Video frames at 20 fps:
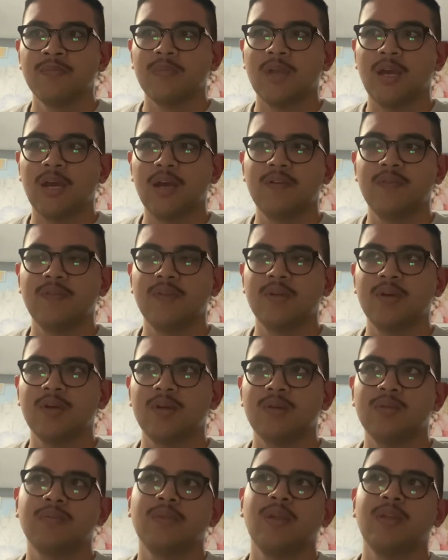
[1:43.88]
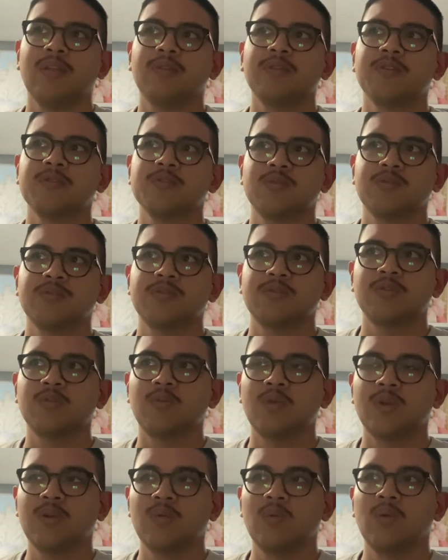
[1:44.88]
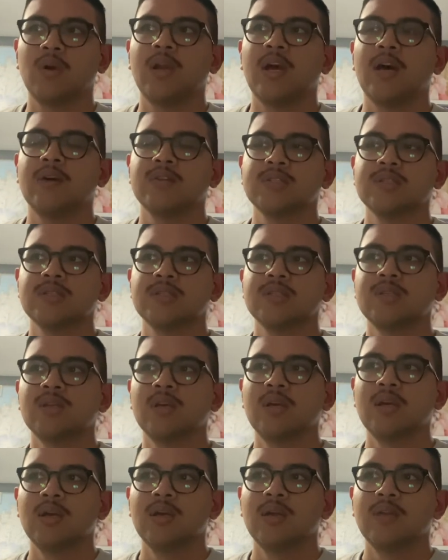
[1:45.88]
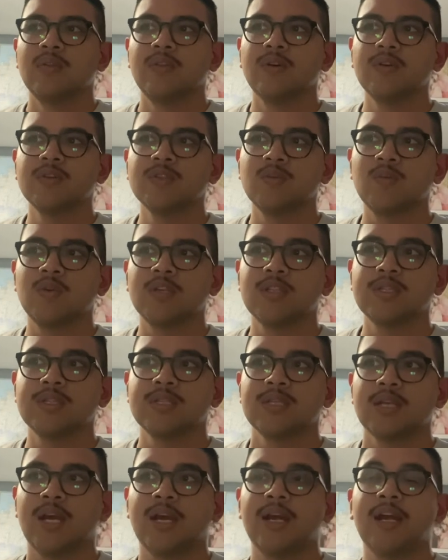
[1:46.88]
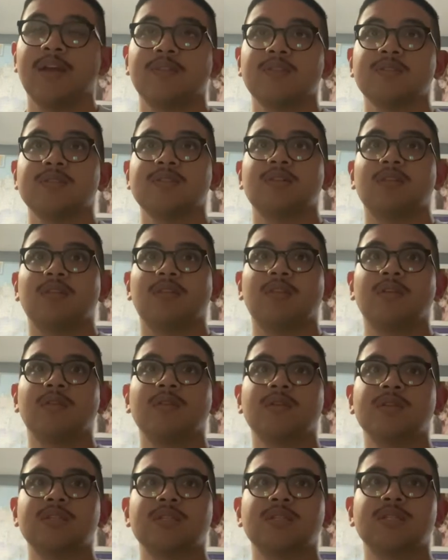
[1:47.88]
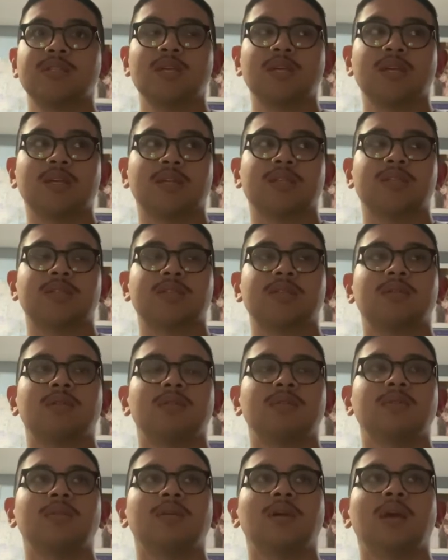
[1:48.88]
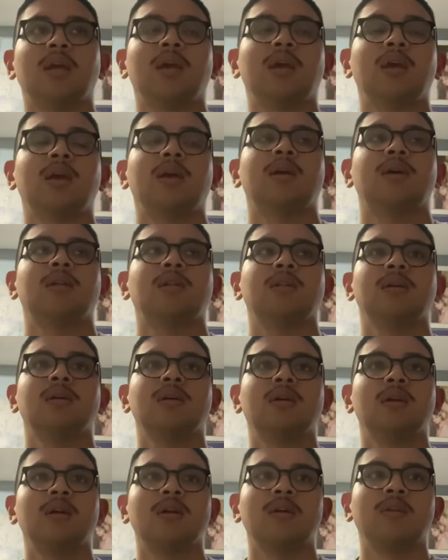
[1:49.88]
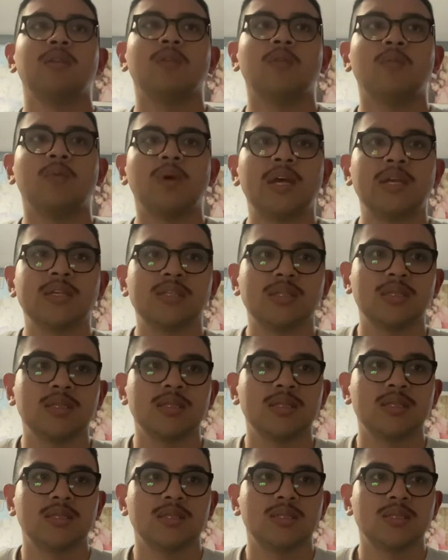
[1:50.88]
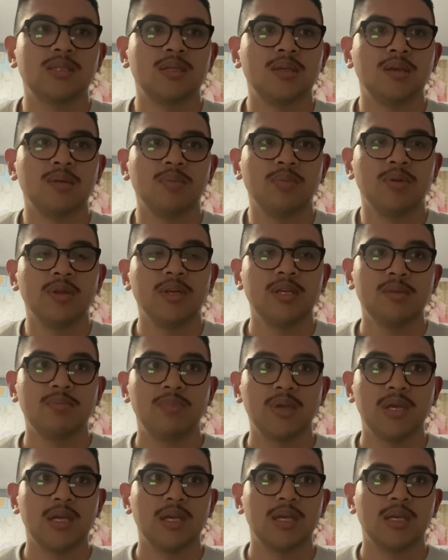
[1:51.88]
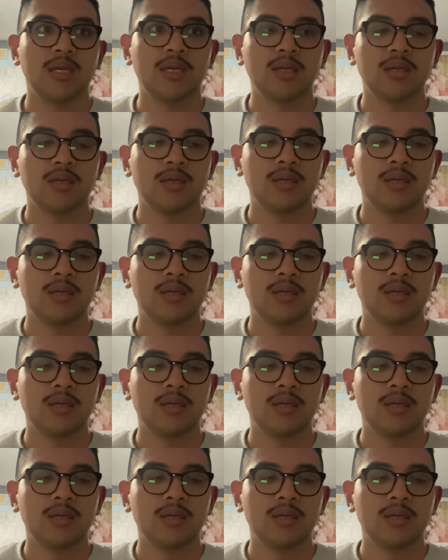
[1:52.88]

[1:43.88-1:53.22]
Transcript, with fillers: I have the, I think those ones are 21 ounces. Those ones, I got those in a 36 and the waist is pretty big